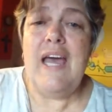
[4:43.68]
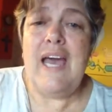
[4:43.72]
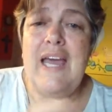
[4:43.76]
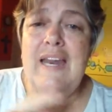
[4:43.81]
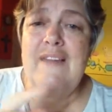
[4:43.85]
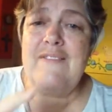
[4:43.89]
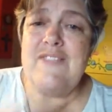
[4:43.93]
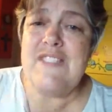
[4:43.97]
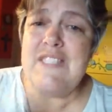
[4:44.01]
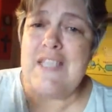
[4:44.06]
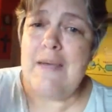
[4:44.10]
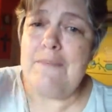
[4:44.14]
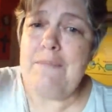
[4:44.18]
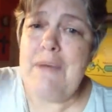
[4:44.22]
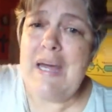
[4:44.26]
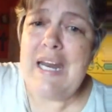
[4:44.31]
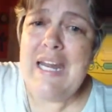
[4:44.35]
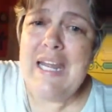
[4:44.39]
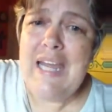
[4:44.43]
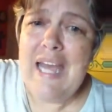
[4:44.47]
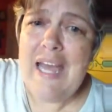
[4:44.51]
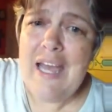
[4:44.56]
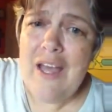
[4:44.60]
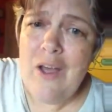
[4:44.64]
And if
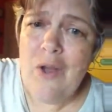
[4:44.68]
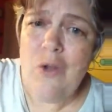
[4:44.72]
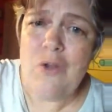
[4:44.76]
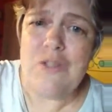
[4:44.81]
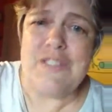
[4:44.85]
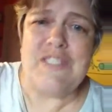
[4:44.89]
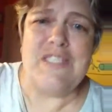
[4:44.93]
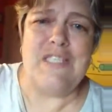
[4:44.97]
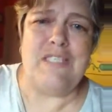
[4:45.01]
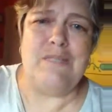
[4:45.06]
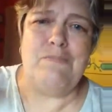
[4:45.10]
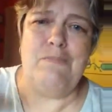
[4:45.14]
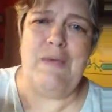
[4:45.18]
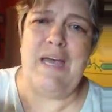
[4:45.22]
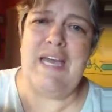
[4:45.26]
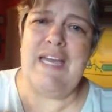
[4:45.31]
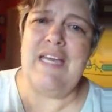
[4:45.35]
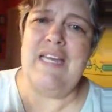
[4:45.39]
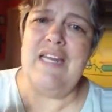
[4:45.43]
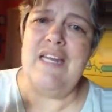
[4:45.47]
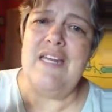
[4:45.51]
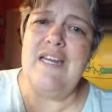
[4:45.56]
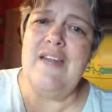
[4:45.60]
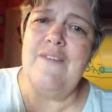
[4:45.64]
somebody else is
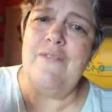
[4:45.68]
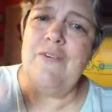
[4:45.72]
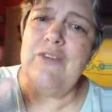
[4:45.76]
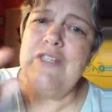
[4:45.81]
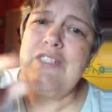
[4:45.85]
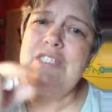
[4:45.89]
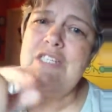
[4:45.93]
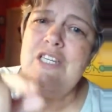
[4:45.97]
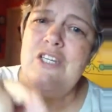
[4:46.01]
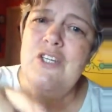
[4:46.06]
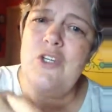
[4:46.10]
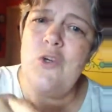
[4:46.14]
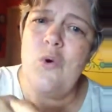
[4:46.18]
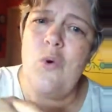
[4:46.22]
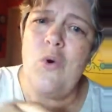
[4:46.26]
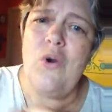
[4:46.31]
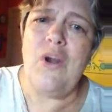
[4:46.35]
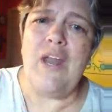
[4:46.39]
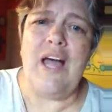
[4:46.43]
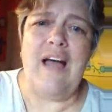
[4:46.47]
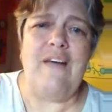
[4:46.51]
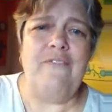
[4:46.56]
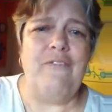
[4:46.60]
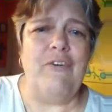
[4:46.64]
making a difference in
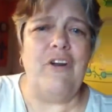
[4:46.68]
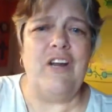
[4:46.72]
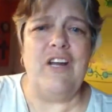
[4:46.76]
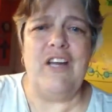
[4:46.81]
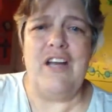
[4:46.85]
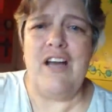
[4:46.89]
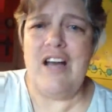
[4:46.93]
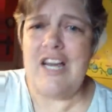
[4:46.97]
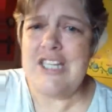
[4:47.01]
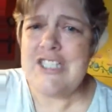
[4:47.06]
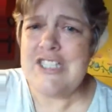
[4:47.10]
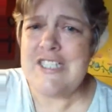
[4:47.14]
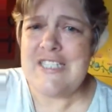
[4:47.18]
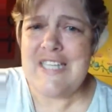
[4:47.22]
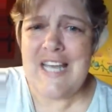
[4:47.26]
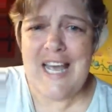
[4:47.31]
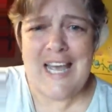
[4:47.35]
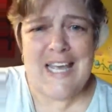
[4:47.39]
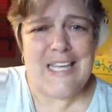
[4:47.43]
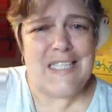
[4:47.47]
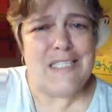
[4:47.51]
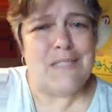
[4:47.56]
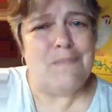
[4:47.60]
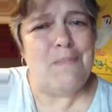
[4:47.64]
your life, for gosh
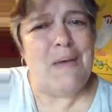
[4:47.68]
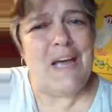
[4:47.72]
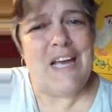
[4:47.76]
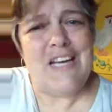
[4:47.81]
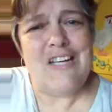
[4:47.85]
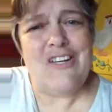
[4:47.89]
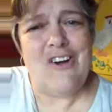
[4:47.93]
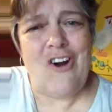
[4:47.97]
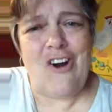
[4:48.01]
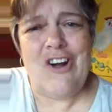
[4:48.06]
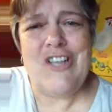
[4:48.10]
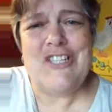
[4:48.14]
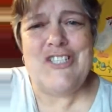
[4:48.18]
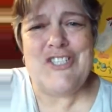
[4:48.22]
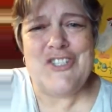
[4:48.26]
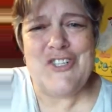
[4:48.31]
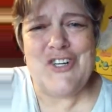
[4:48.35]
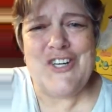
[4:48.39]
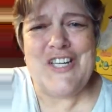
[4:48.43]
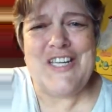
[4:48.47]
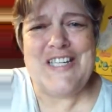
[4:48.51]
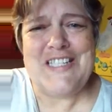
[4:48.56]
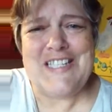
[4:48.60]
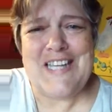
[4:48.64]
sakes, make darn
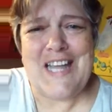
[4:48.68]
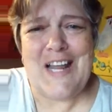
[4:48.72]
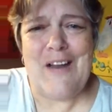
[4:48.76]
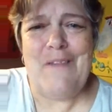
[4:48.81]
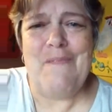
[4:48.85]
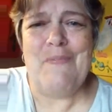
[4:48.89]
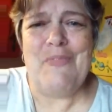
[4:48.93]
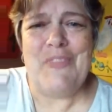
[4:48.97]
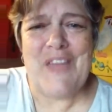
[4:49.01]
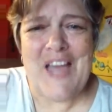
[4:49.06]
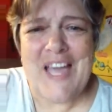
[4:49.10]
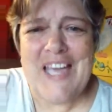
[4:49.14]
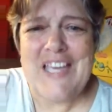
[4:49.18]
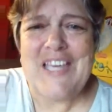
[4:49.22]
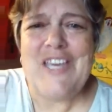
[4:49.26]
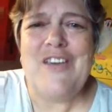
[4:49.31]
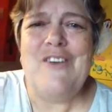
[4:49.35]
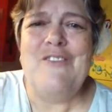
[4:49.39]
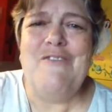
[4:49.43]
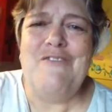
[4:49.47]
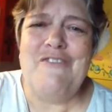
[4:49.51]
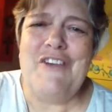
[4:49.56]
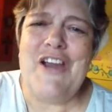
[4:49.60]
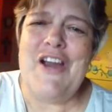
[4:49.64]
sure you tell them thank
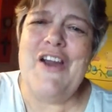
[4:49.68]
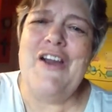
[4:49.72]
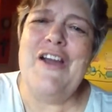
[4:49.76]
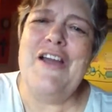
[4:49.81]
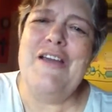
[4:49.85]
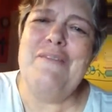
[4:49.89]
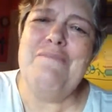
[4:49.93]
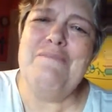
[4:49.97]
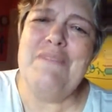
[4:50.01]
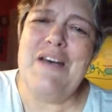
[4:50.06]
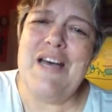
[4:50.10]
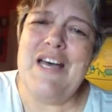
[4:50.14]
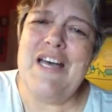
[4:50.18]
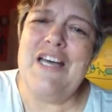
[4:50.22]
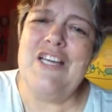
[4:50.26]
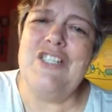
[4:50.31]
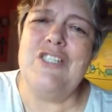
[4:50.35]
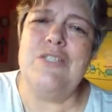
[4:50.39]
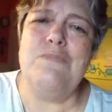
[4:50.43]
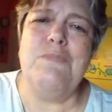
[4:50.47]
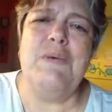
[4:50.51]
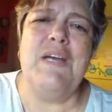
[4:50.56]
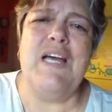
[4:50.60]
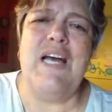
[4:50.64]
you very
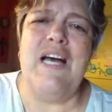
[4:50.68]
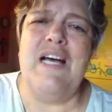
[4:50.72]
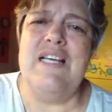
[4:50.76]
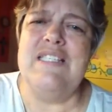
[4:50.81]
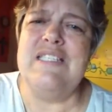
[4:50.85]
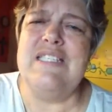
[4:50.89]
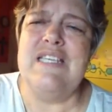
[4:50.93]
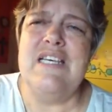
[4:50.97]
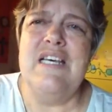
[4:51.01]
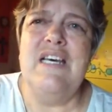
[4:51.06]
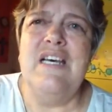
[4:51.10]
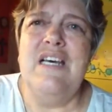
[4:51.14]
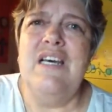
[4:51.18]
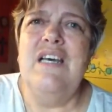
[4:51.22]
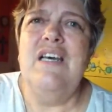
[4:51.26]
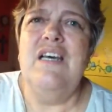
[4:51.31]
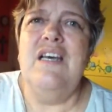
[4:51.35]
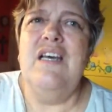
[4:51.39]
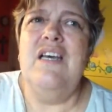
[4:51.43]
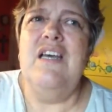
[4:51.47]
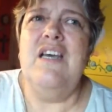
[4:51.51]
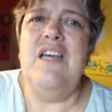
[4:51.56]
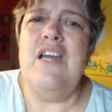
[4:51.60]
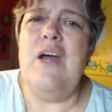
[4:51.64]
much, because,
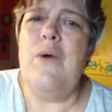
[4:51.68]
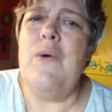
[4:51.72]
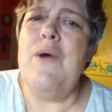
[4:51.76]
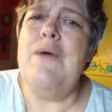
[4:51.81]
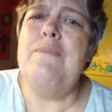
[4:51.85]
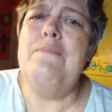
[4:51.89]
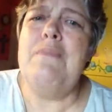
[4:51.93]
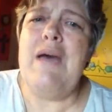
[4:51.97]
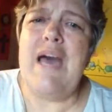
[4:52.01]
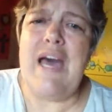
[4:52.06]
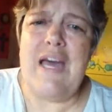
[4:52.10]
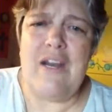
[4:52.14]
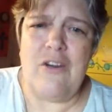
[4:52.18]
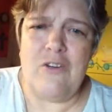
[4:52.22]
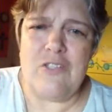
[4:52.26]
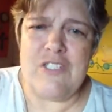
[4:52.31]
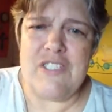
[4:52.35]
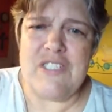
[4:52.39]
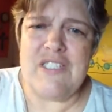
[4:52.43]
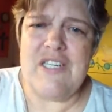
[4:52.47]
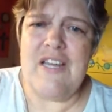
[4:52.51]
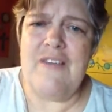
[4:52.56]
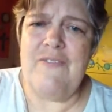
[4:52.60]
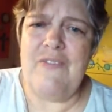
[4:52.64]
it
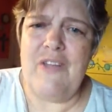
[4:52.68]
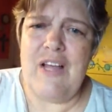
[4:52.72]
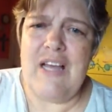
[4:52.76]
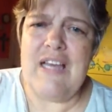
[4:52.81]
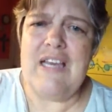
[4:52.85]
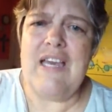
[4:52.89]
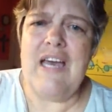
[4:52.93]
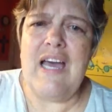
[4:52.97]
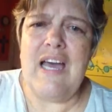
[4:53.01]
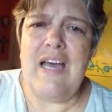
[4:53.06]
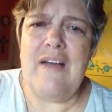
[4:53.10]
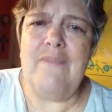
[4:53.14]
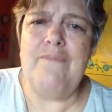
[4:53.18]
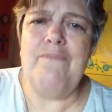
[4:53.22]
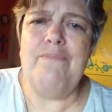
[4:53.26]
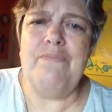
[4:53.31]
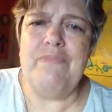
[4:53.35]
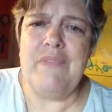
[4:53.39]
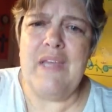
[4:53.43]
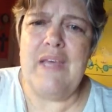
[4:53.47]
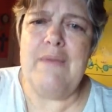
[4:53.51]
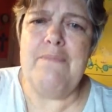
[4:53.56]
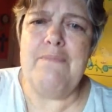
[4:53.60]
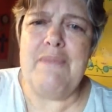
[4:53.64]
matters. Stuff like that.
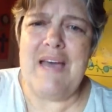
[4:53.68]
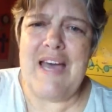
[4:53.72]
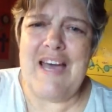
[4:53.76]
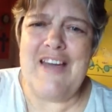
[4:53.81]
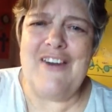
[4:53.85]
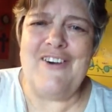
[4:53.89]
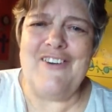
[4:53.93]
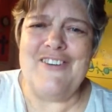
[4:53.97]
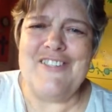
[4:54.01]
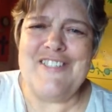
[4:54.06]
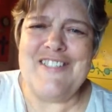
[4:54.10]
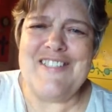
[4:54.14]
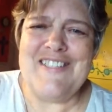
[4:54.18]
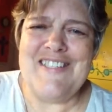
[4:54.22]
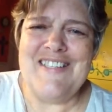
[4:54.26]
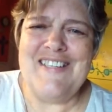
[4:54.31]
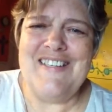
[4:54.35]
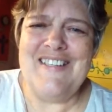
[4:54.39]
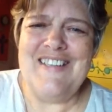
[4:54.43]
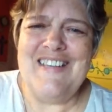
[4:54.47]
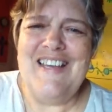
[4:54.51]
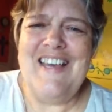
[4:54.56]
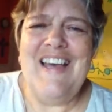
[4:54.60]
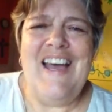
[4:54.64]
It matters.
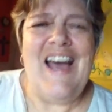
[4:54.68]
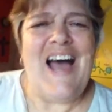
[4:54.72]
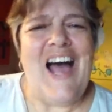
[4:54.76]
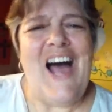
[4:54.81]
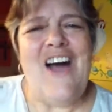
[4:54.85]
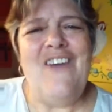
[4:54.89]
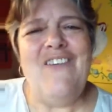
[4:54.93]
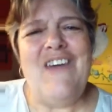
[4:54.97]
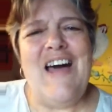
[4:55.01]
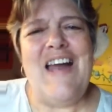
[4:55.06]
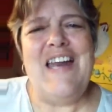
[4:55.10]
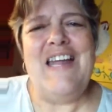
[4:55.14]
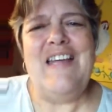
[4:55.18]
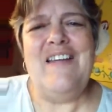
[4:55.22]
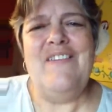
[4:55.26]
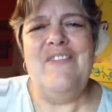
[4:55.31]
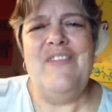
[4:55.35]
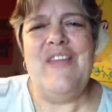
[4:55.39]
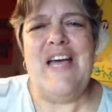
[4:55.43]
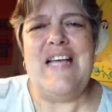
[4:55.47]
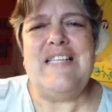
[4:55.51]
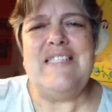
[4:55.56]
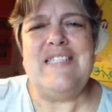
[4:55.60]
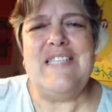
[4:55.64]
Alrighty,
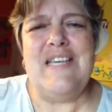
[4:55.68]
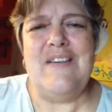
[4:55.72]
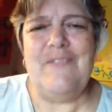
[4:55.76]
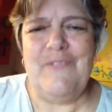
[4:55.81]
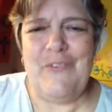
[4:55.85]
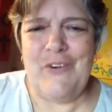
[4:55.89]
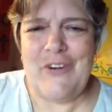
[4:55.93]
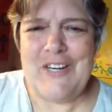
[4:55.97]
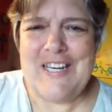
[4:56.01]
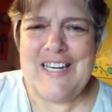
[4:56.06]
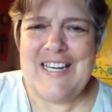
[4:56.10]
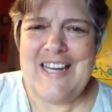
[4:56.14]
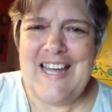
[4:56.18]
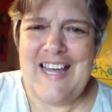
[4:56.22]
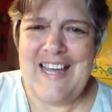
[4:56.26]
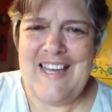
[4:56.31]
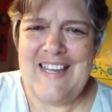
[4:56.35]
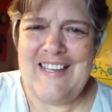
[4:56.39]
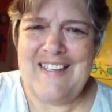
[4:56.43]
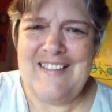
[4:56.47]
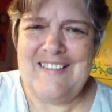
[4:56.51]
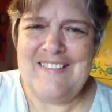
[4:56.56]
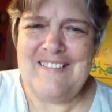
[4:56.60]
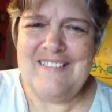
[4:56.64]
that's it for
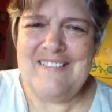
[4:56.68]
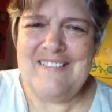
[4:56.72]
today.